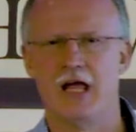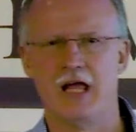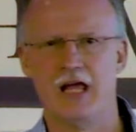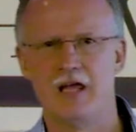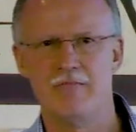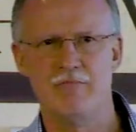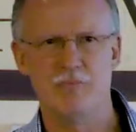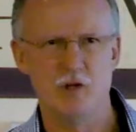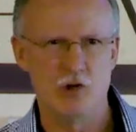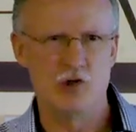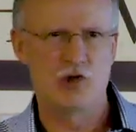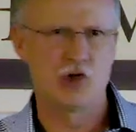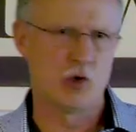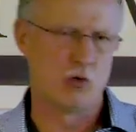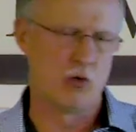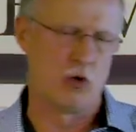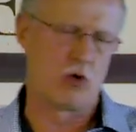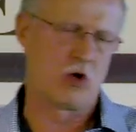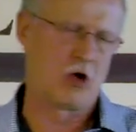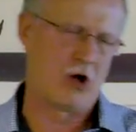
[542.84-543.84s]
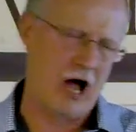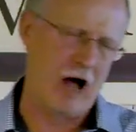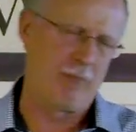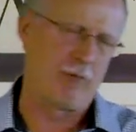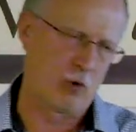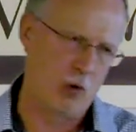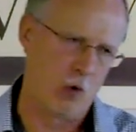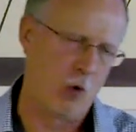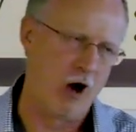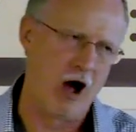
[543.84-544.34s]
a mutual co
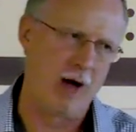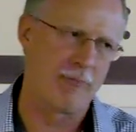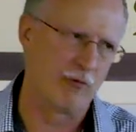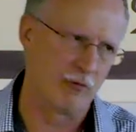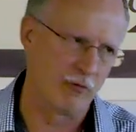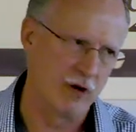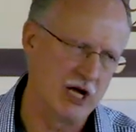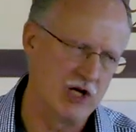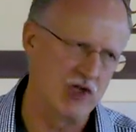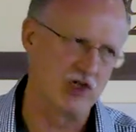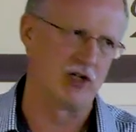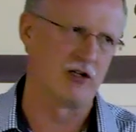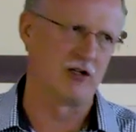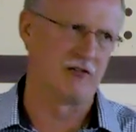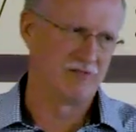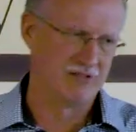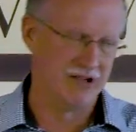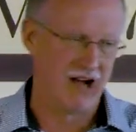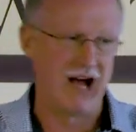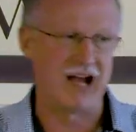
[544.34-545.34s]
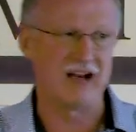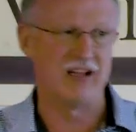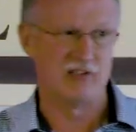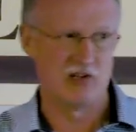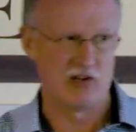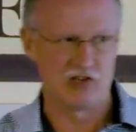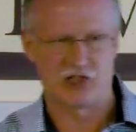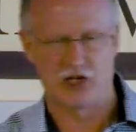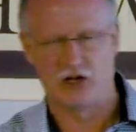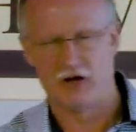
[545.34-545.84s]
cooperation of God and
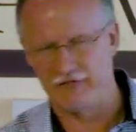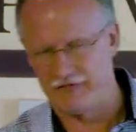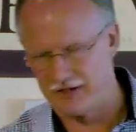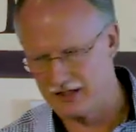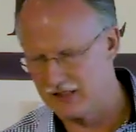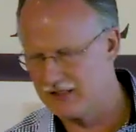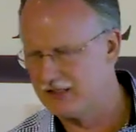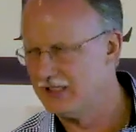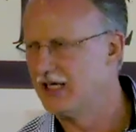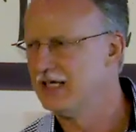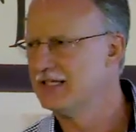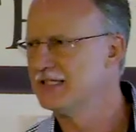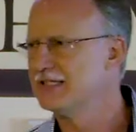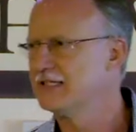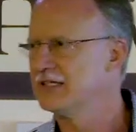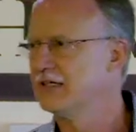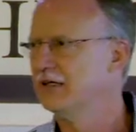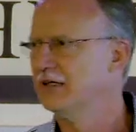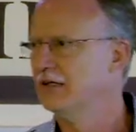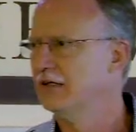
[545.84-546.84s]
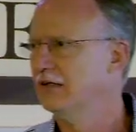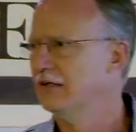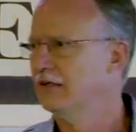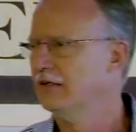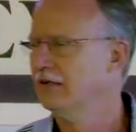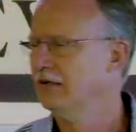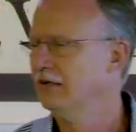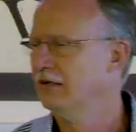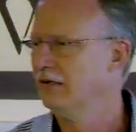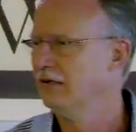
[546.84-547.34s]
yourself, and it does,
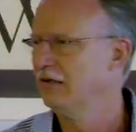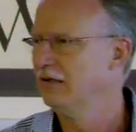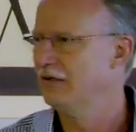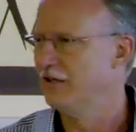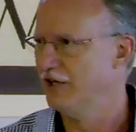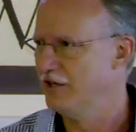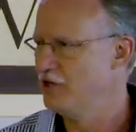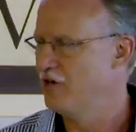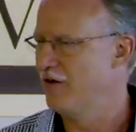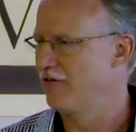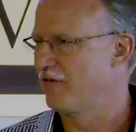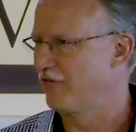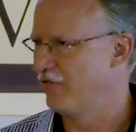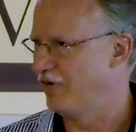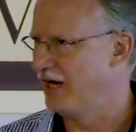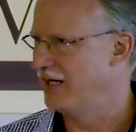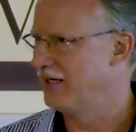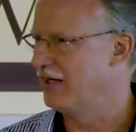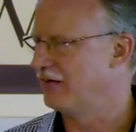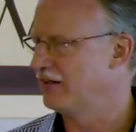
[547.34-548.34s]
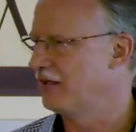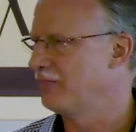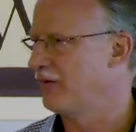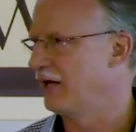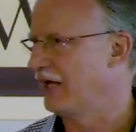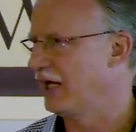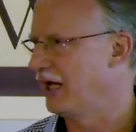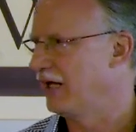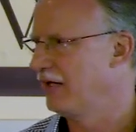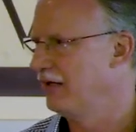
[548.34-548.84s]
then you have to find out the
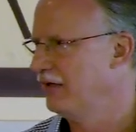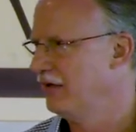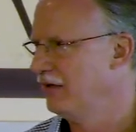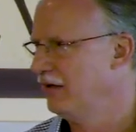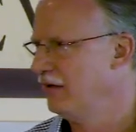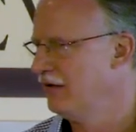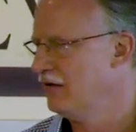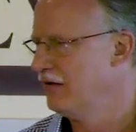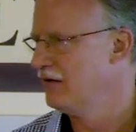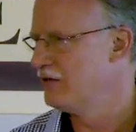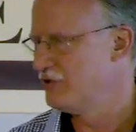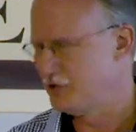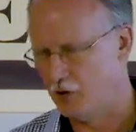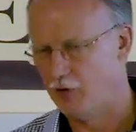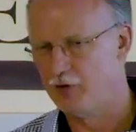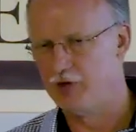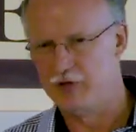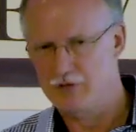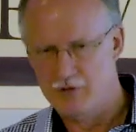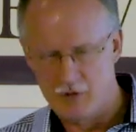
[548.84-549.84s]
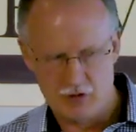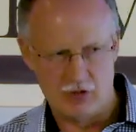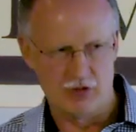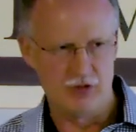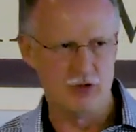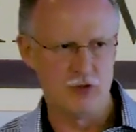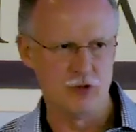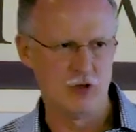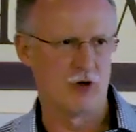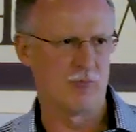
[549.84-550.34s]
plan so that you can
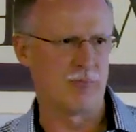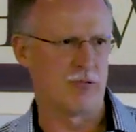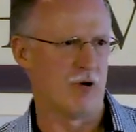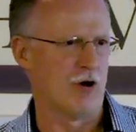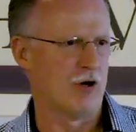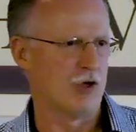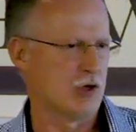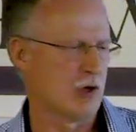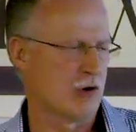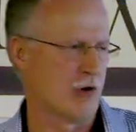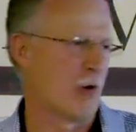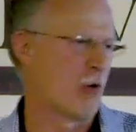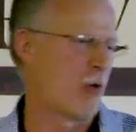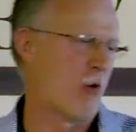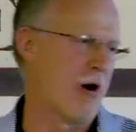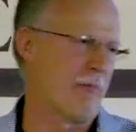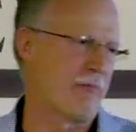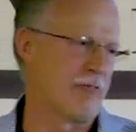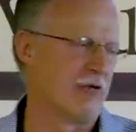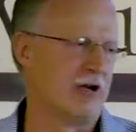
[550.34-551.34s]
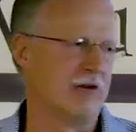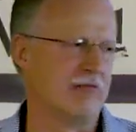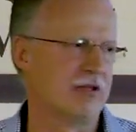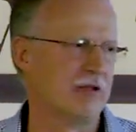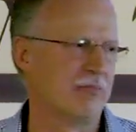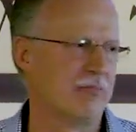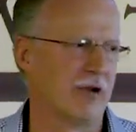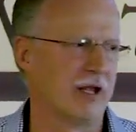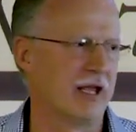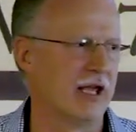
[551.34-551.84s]
do your part. You can cooperate with
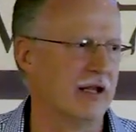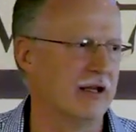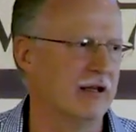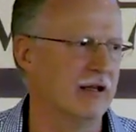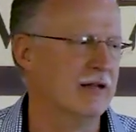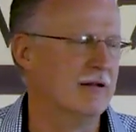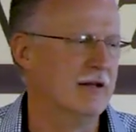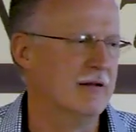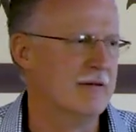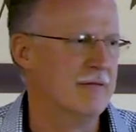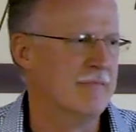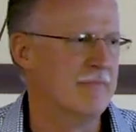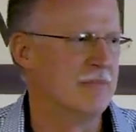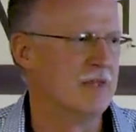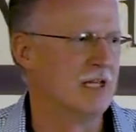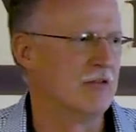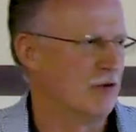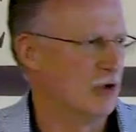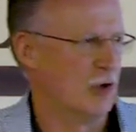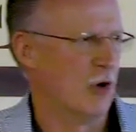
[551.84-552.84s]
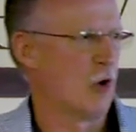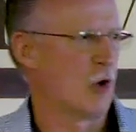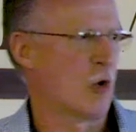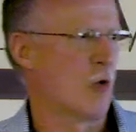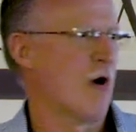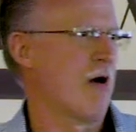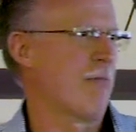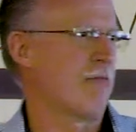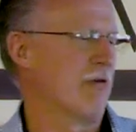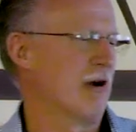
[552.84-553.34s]
the plan. If you don't
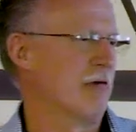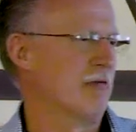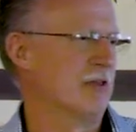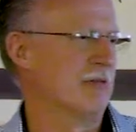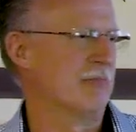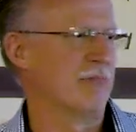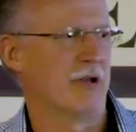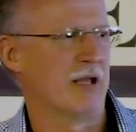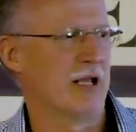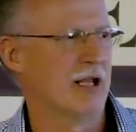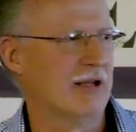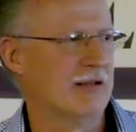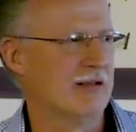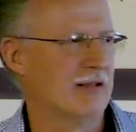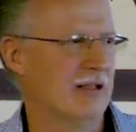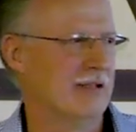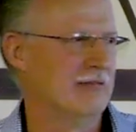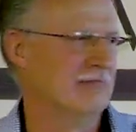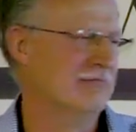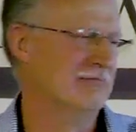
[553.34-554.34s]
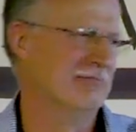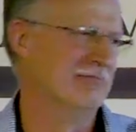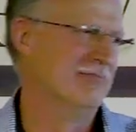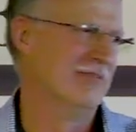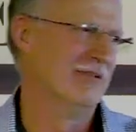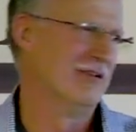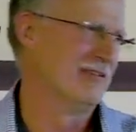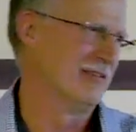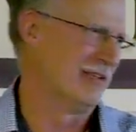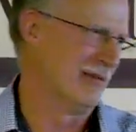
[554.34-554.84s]
cooperate with the plan, then
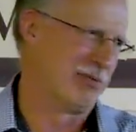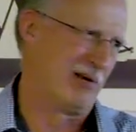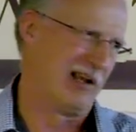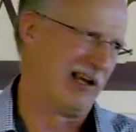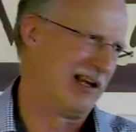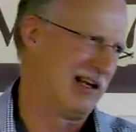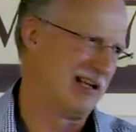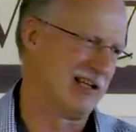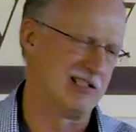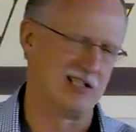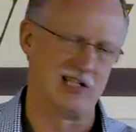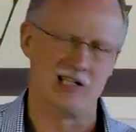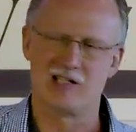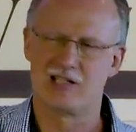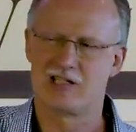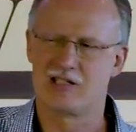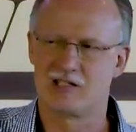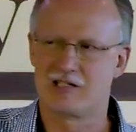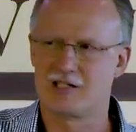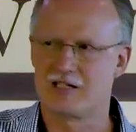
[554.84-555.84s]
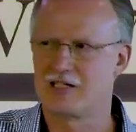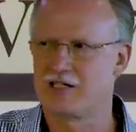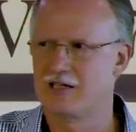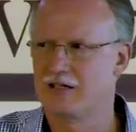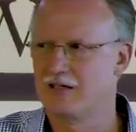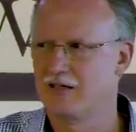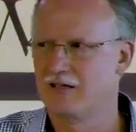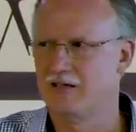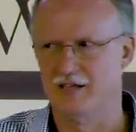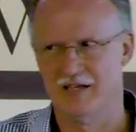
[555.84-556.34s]
the plan exists.
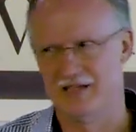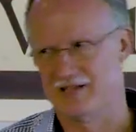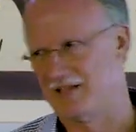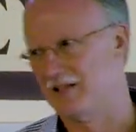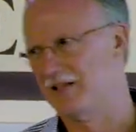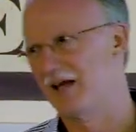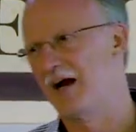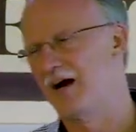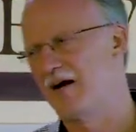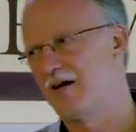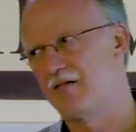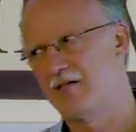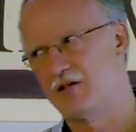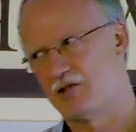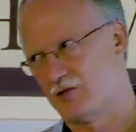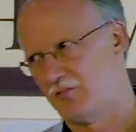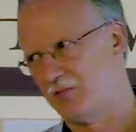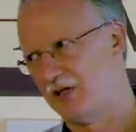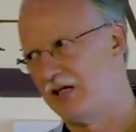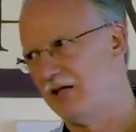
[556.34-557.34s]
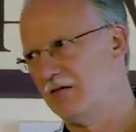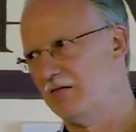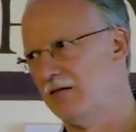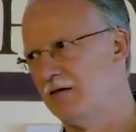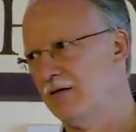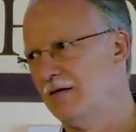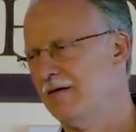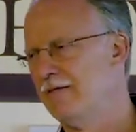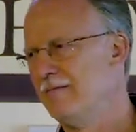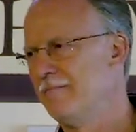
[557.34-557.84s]
It's there, it's
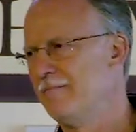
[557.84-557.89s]
real,